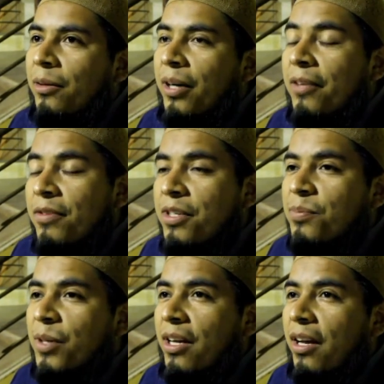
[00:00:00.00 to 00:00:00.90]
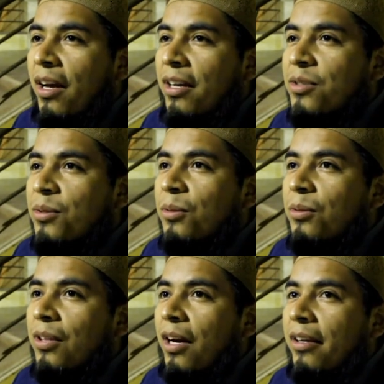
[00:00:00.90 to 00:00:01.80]
when I finished my high
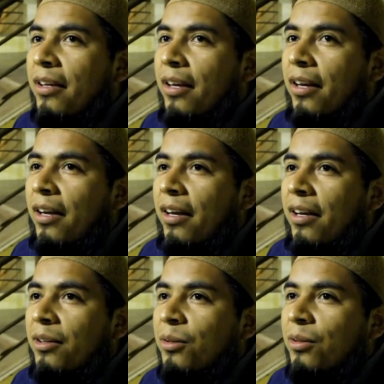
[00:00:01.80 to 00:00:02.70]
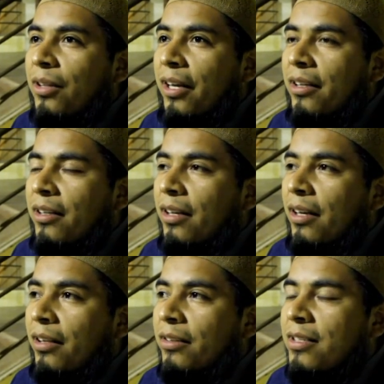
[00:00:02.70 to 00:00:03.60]
school, I
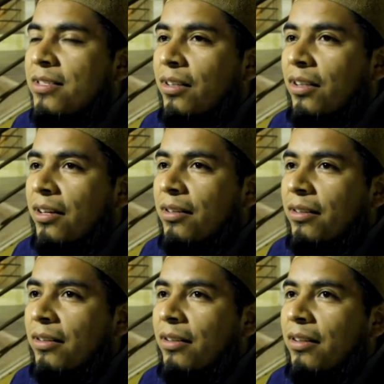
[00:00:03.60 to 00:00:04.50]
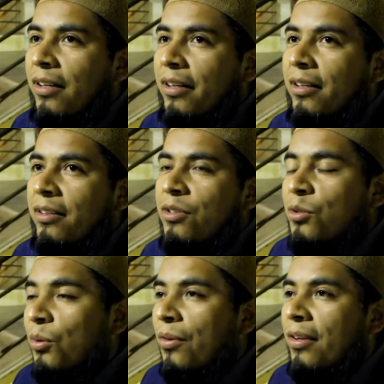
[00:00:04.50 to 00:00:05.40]
there is a lot of like the
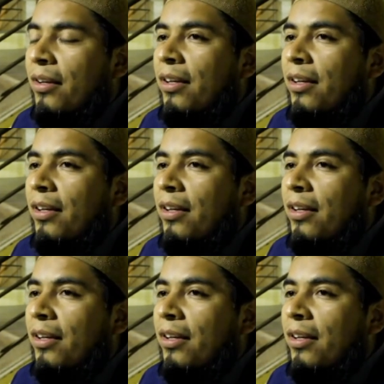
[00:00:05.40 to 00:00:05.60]
youth,